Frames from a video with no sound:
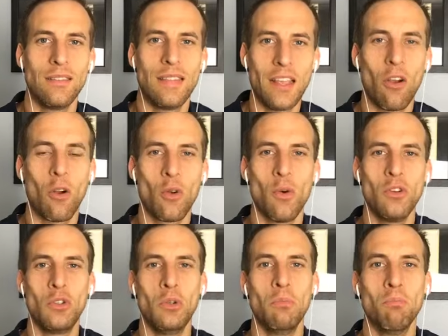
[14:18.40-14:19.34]
they are going
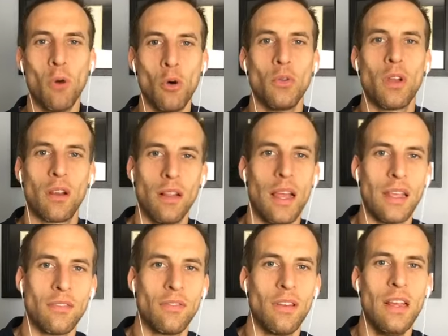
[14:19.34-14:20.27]
to mold our
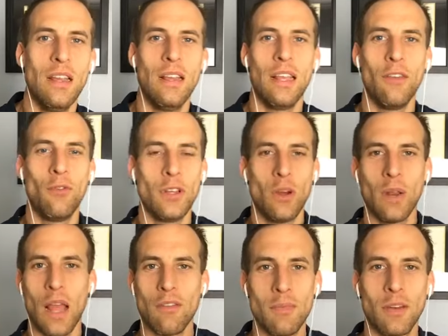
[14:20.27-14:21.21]
life. If we
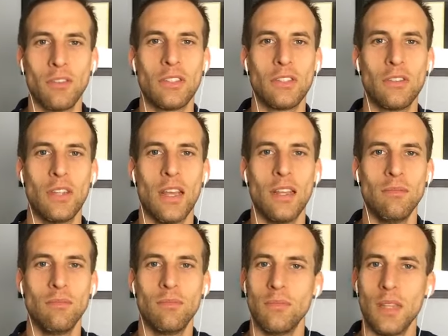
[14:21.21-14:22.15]
don't have them every single day,
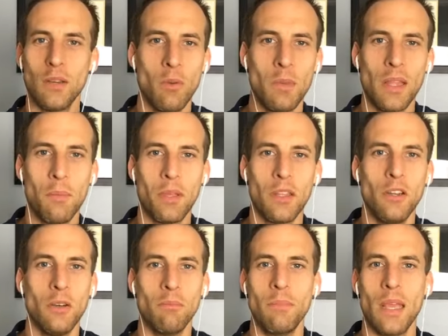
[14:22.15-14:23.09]
then it won't be that big a
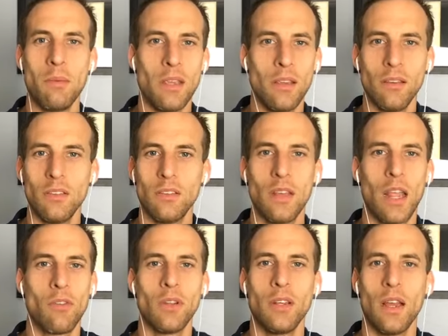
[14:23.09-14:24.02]
deal. Maybe
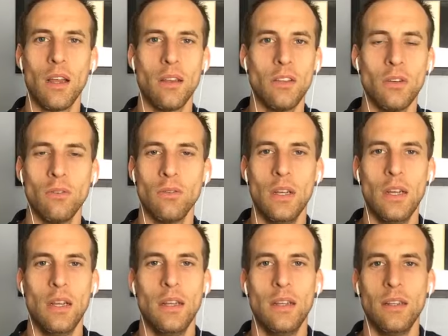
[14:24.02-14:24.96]
every uh, you know,
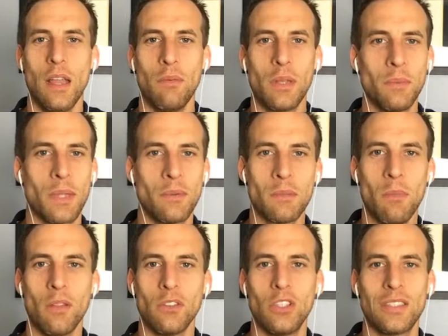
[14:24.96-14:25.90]
have a couple times a
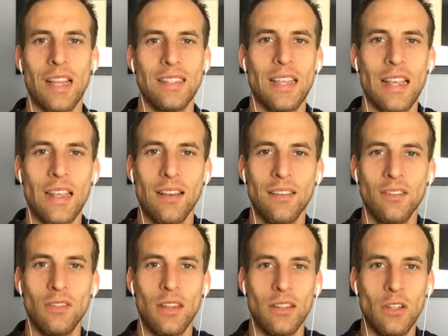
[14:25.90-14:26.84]
month, just as a
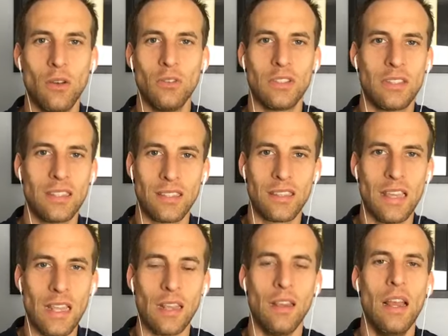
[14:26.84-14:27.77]
you know just this
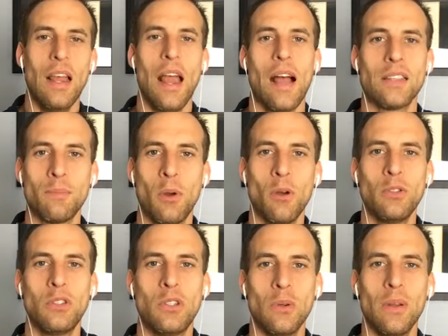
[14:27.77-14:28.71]
thing, as
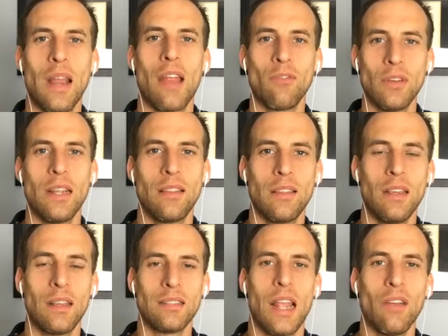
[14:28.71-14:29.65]
opposed to an everyday thing,
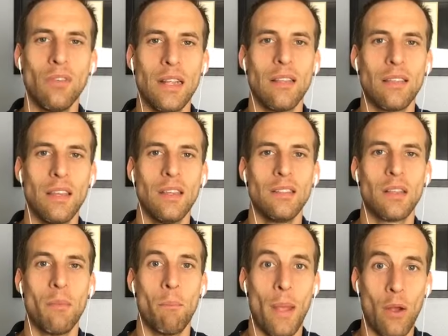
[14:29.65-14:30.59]
because everyday things
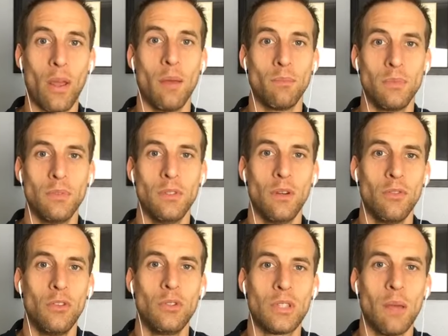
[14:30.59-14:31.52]
mount up. You know, if
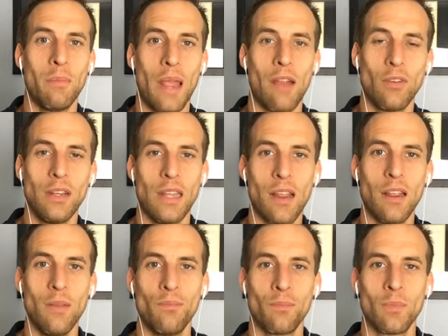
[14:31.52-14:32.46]
you do something every day